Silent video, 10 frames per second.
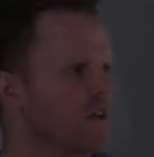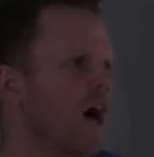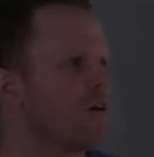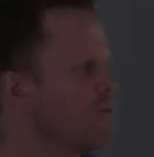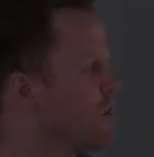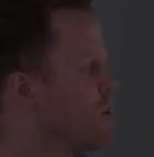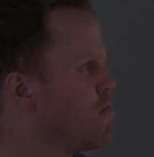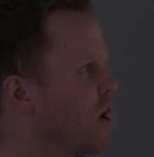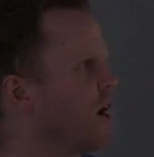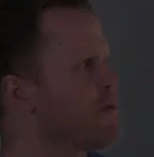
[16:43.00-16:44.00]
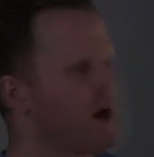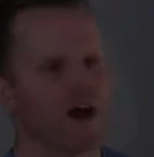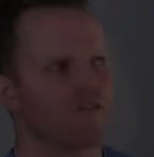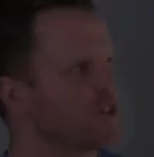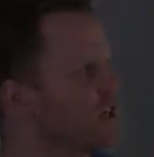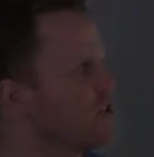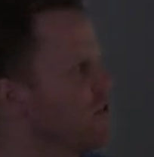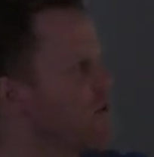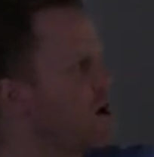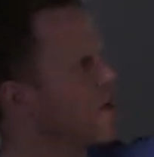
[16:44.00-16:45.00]
Yeah, we could plug in pi over 6 if
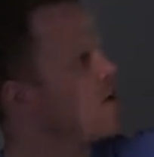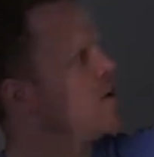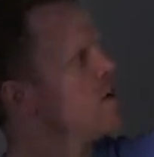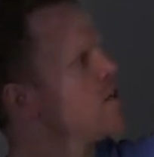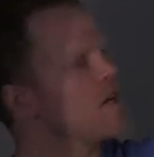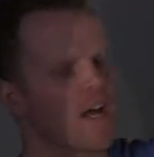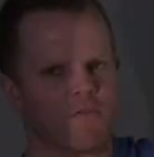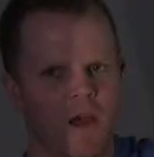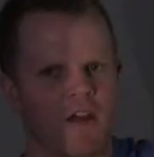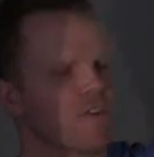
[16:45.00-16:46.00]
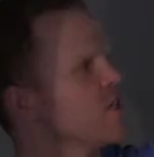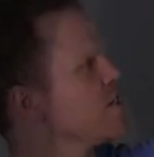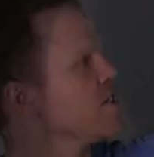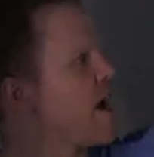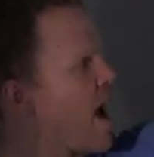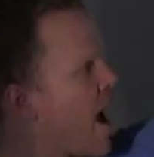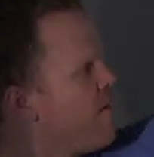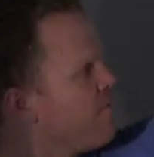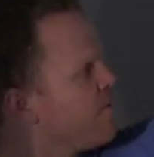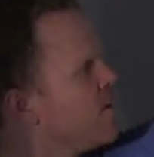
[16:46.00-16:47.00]
we wanted. Sine of pi over 6 is a half.